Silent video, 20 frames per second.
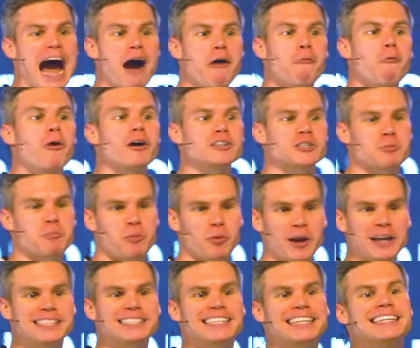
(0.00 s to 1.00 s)
I want to
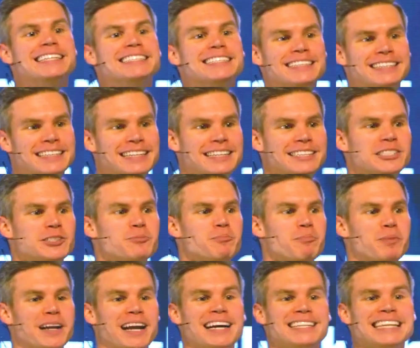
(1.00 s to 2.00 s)
press into this
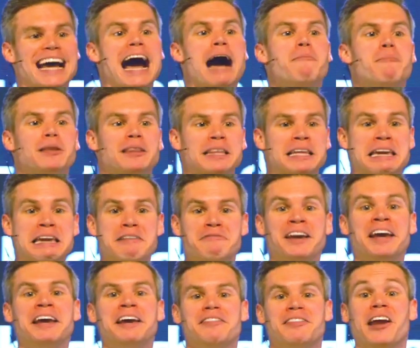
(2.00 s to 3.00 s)
because I believe
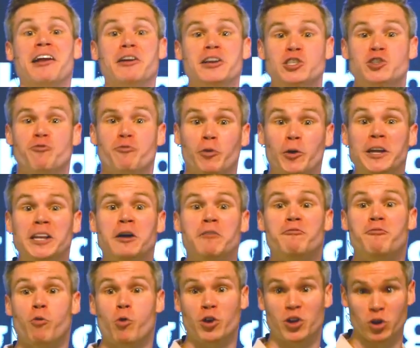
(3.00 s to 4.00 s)
there is
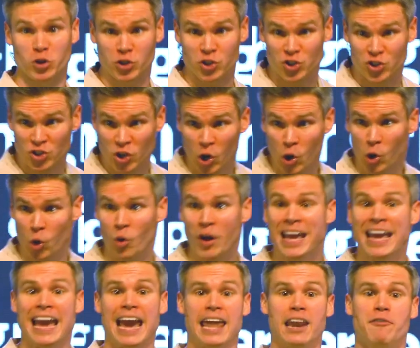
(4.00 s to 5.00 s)
freedom for your soul.
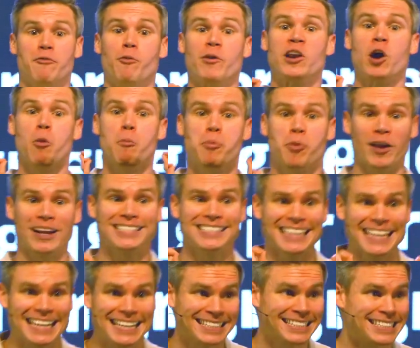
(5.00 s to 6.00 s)
And if we don't
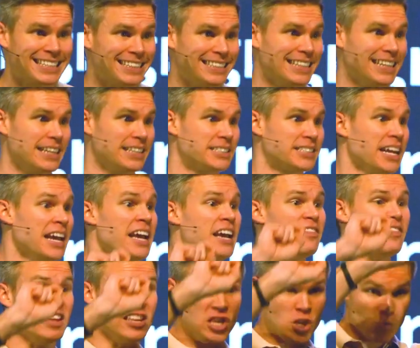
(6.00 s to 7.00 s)
press into this,
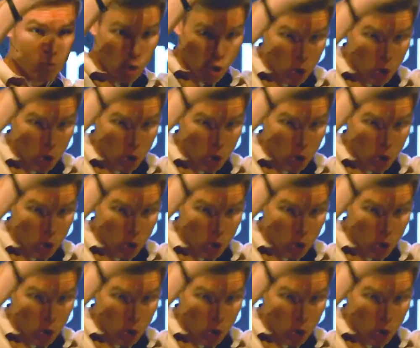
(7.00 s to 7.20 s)
then you will